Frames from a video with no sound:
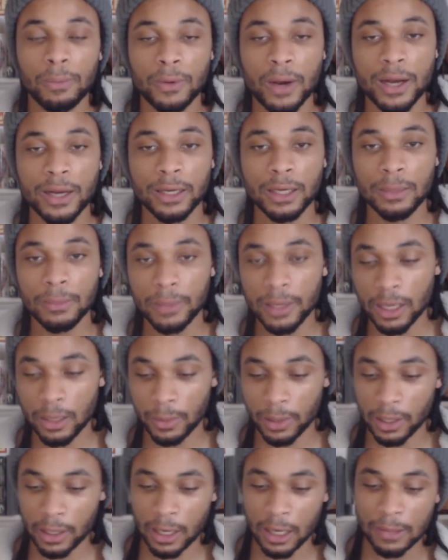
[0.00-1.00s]
operating in
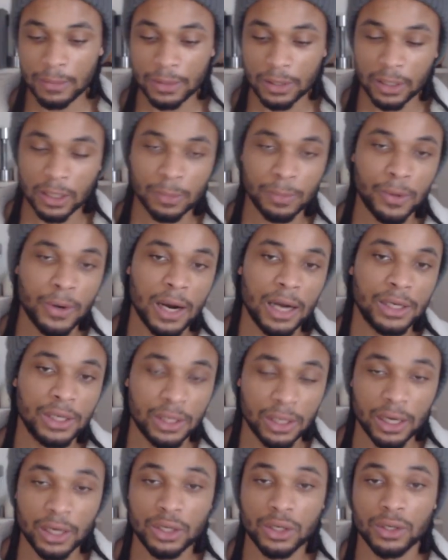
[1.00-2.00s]
me when it comes to this
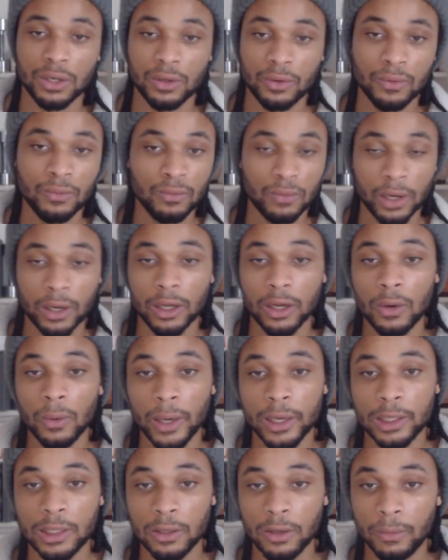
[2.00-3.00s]
procrastination and running
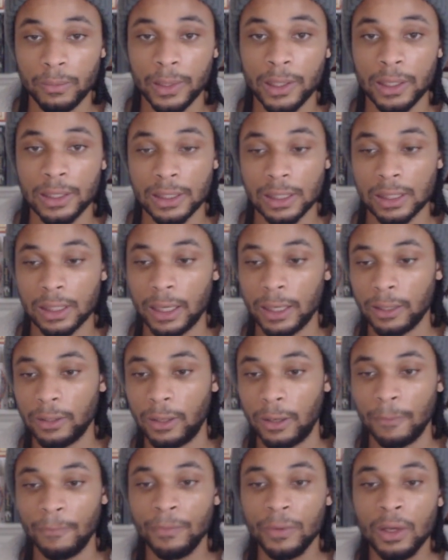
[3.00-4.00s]
away too, because it's
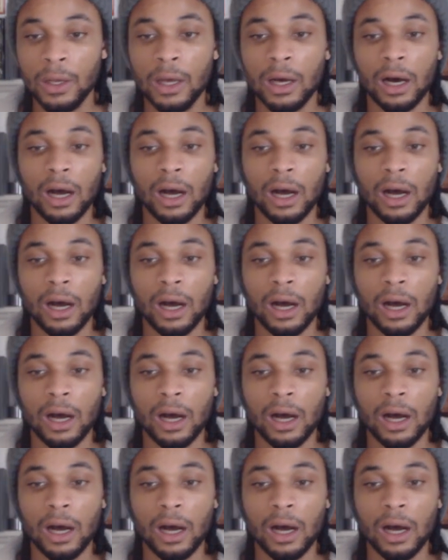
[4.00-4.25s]
like, look,